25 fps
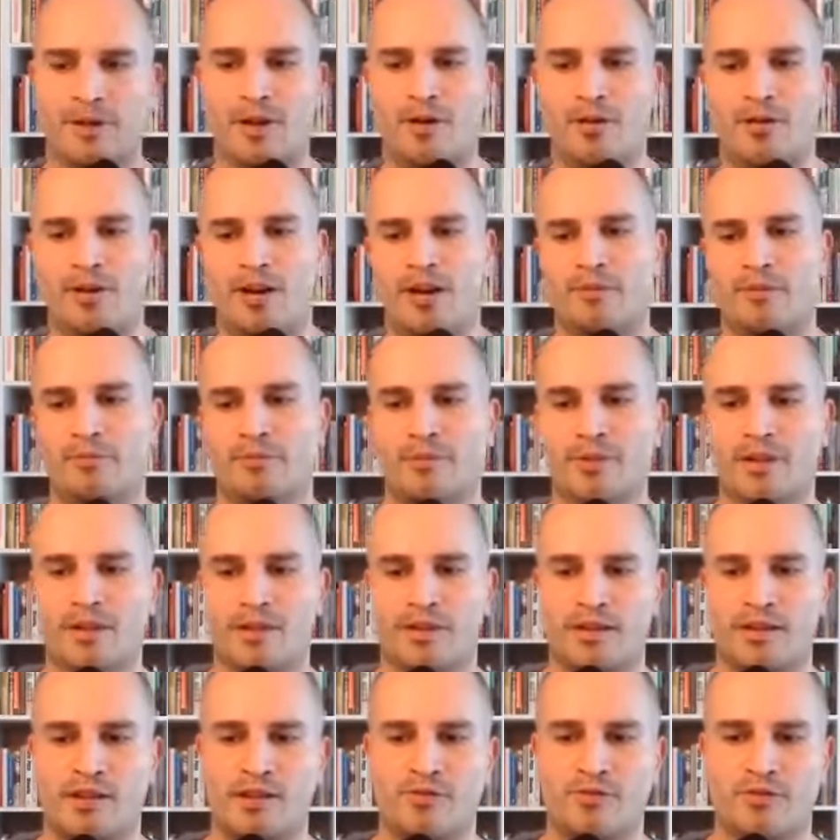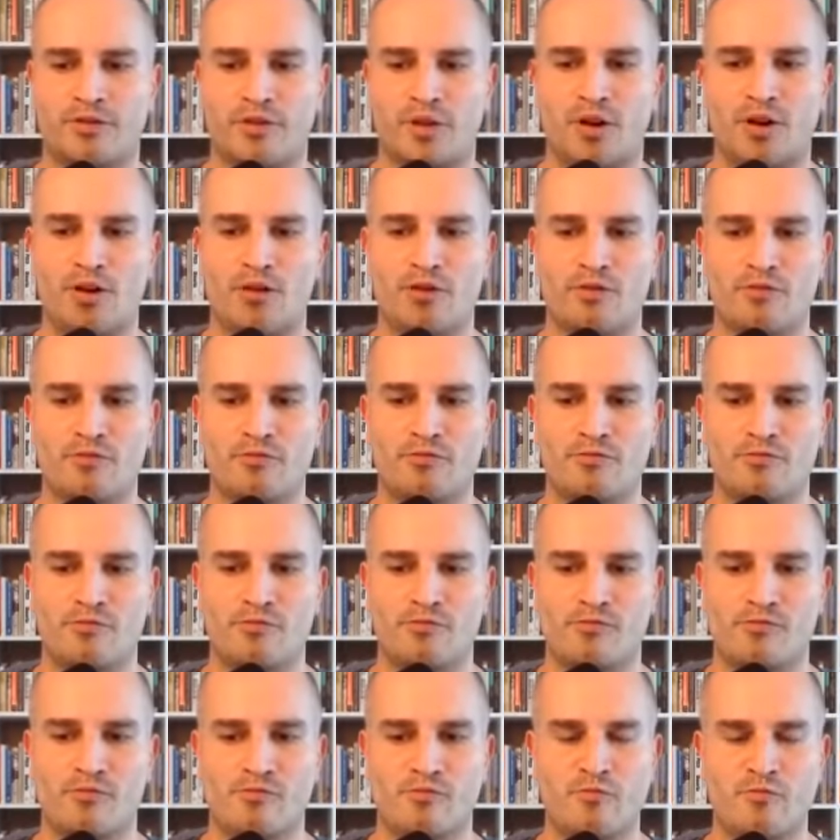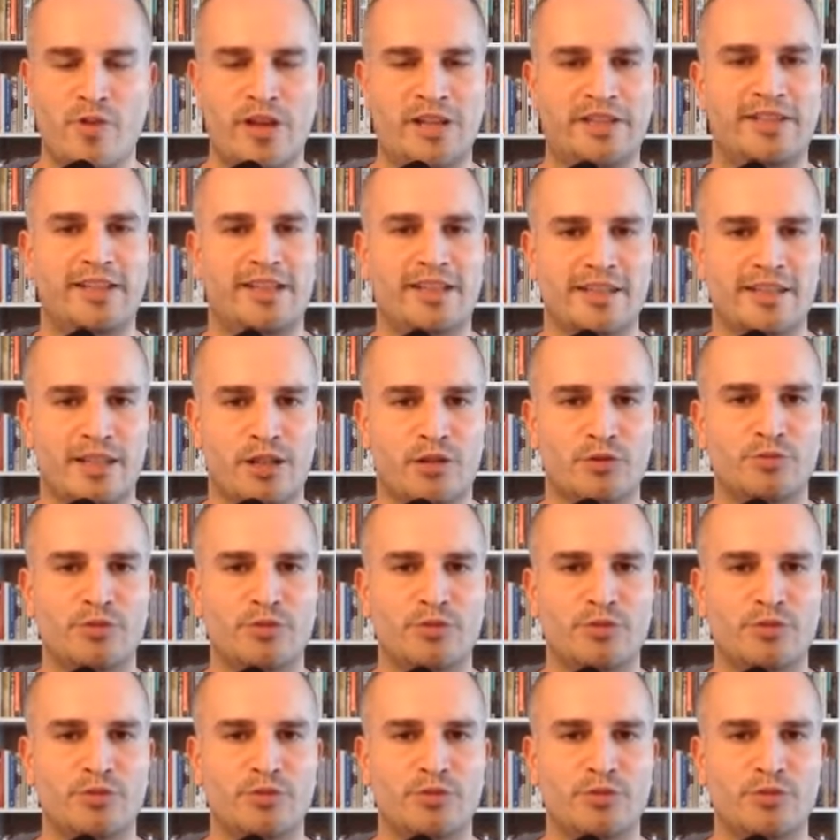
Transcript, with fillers: Okay. So basically it's like